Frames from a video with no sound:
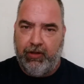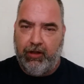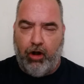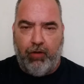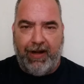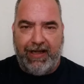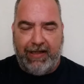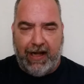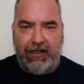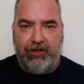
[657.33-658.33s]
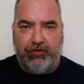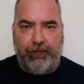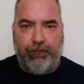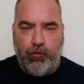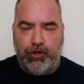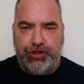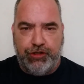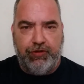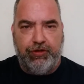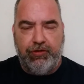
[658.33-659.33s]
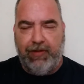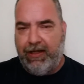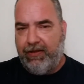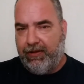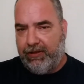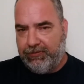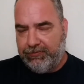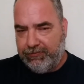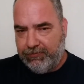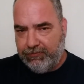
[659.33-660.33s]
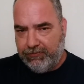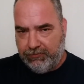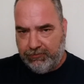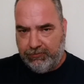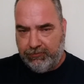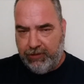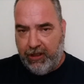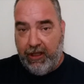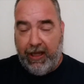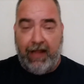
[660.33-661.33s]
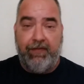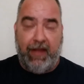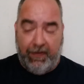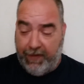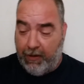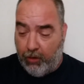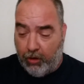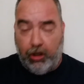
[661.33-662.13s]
Almighty God doesn't force you to do anything. And then there are